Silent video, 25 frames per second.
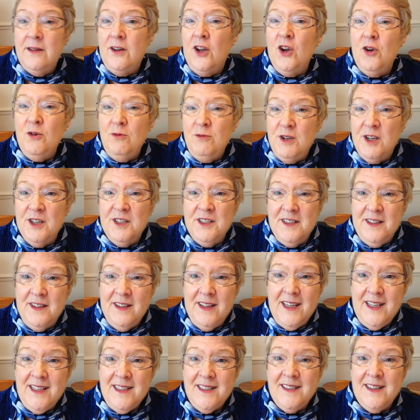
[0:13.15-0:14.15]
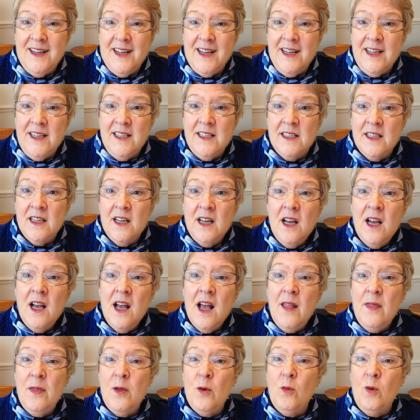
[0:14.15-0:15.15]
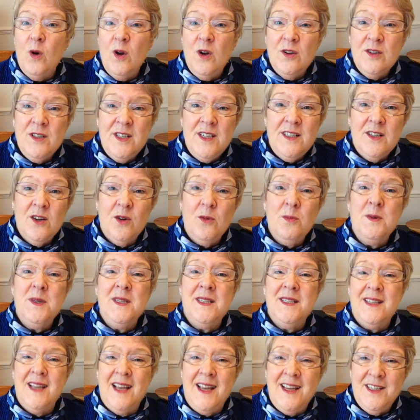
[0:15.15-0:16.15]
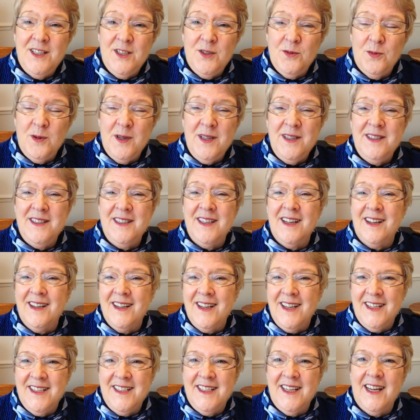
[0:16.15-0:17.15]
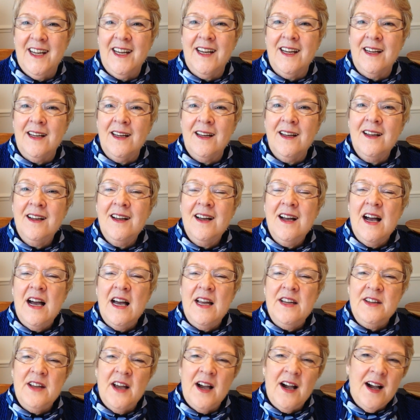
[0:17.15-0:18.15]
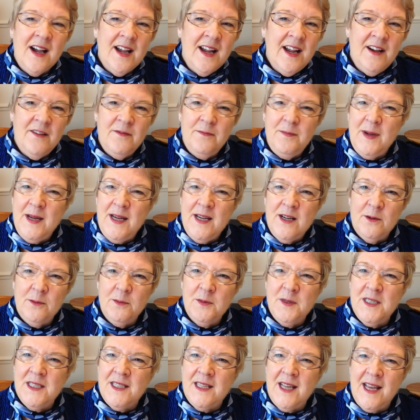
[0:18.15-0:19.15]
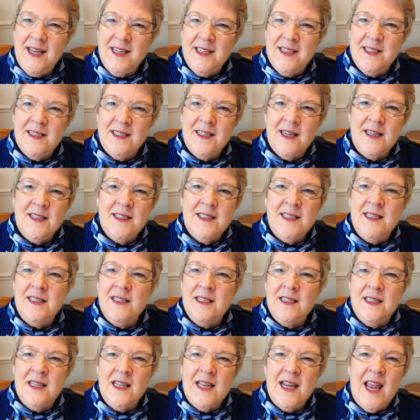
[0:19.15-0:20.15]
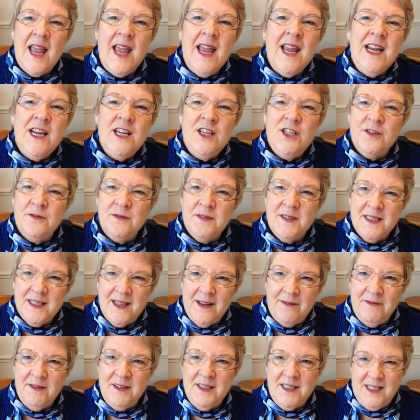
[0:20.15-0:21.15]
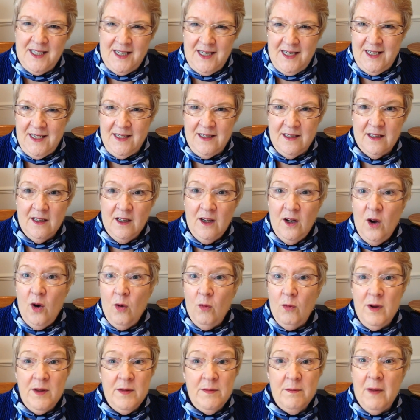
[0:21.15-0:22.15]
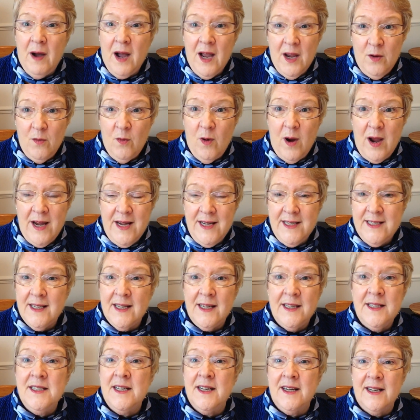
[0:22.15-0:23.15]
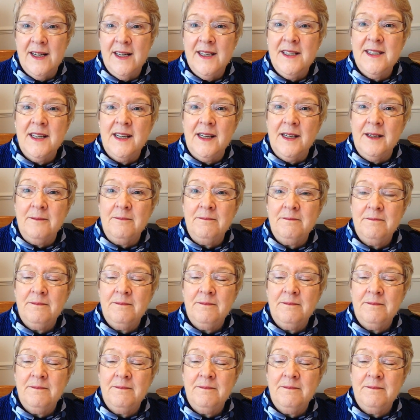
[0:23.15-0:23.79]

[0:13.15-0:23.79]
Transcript: Who doesn't these days? The world is obsessed with dieting, and I have been obsessed since the age of 17 with my weight and dieting.